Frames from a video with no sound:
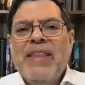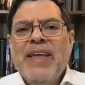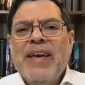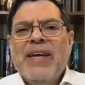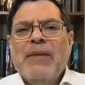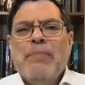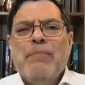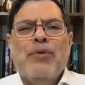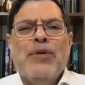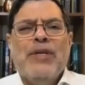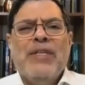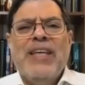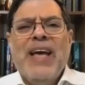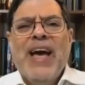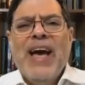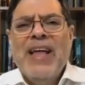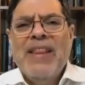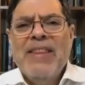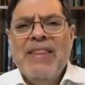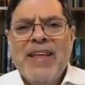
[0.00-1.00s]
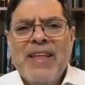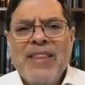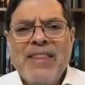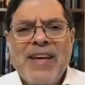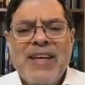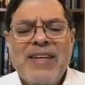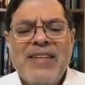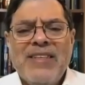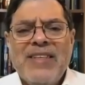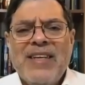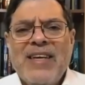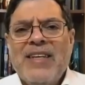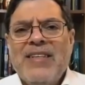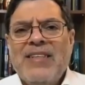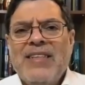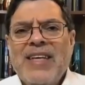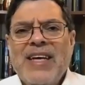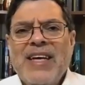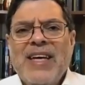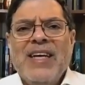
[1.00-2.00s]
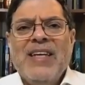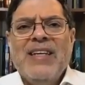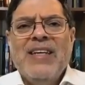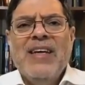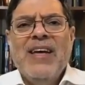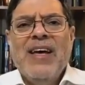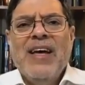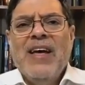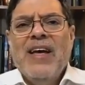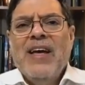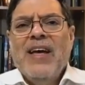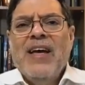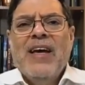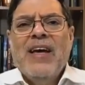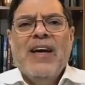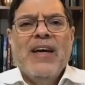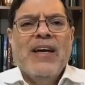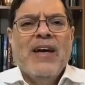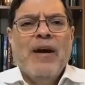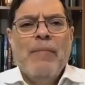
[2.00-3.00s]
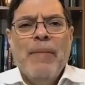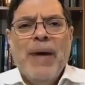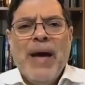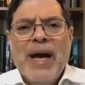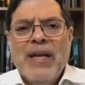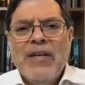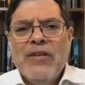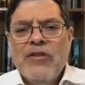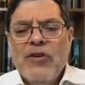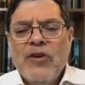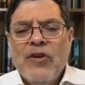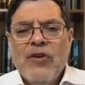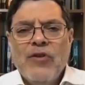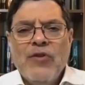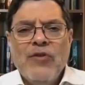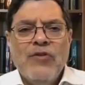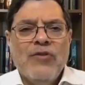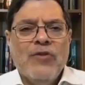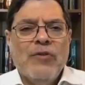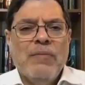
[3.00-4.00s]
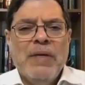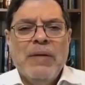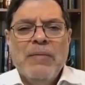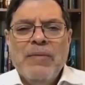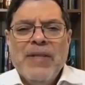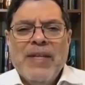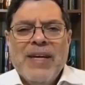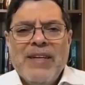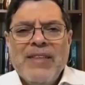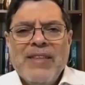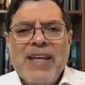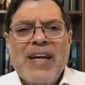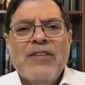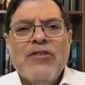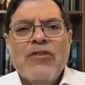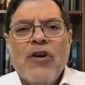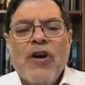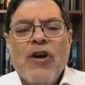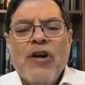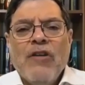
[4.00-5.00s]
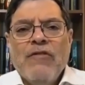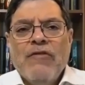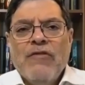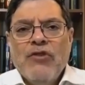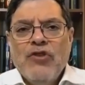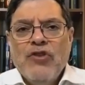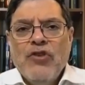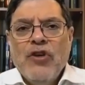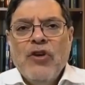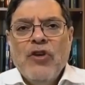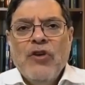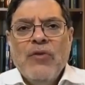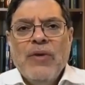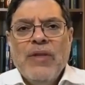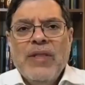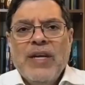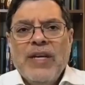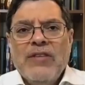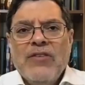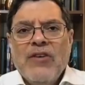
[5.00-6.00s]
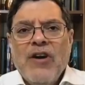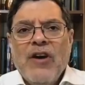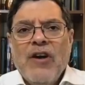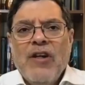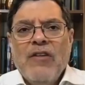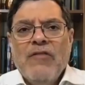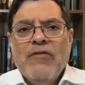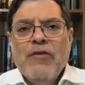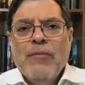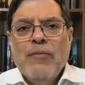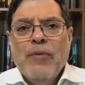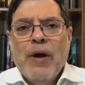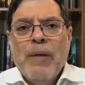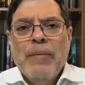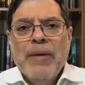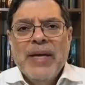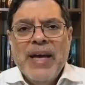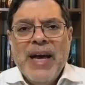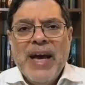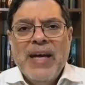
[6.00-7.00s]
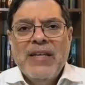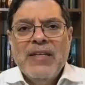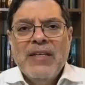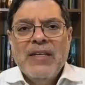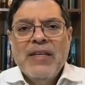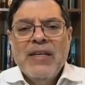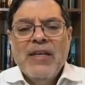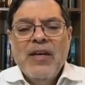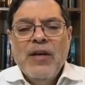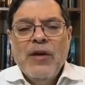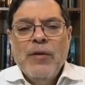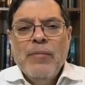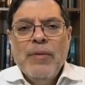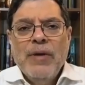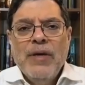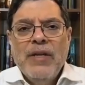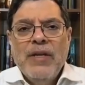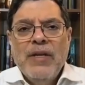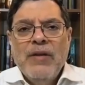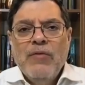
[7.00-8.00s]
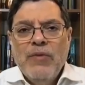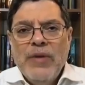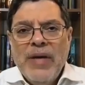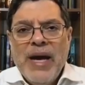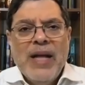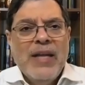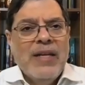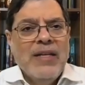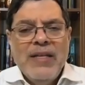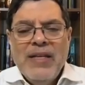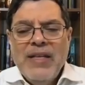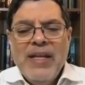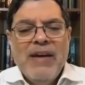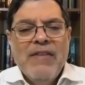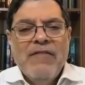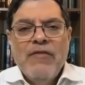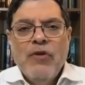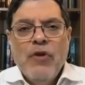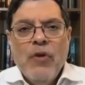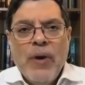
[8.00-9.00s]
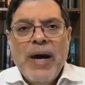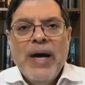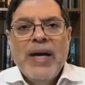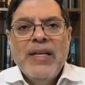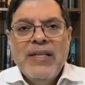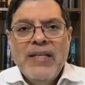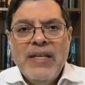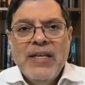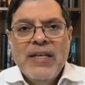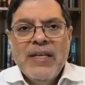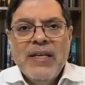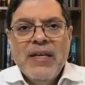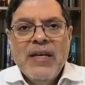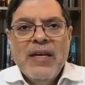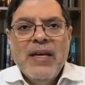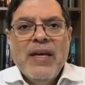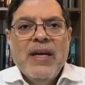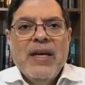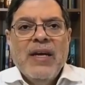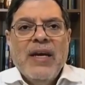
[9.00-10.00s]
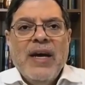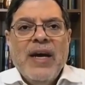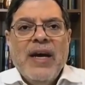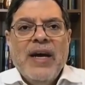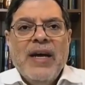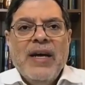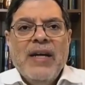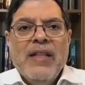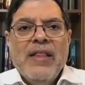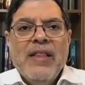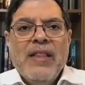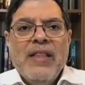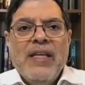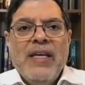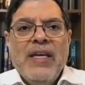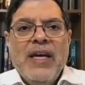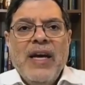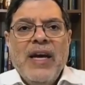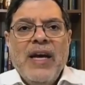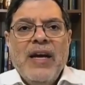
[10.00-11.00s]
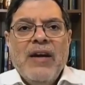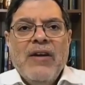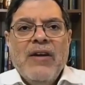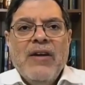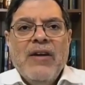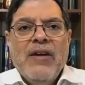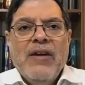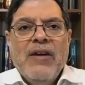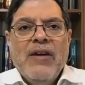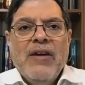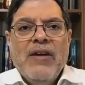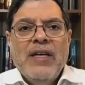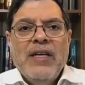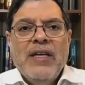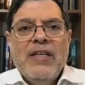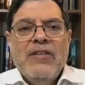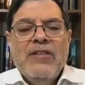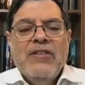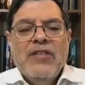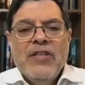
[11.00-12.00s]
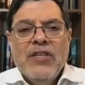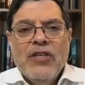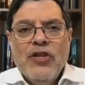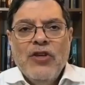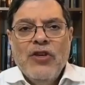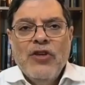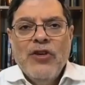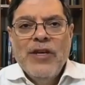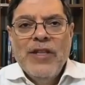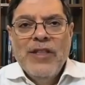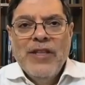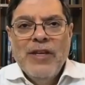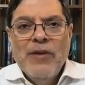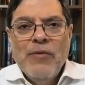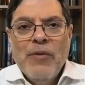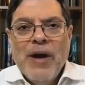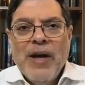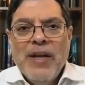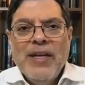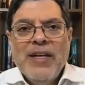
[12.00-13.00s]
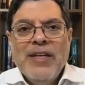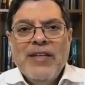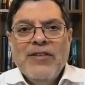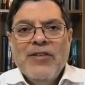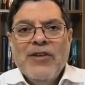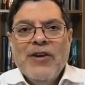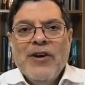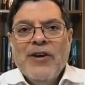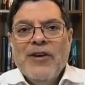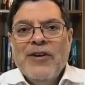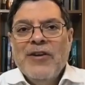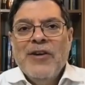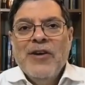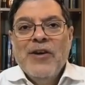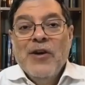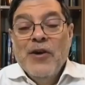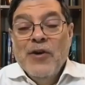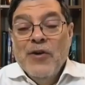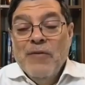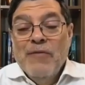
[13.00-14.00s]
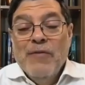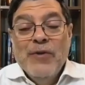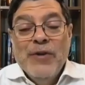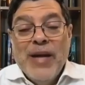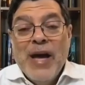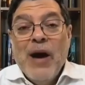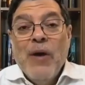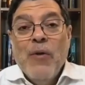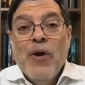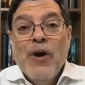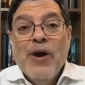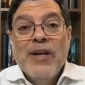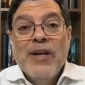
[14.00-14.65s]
and they can pretend that they sent in commandos or people. That's all for show, and that's all for propaganda. But in reality, they have no idea, and the area is secure, and the Iranians are, from now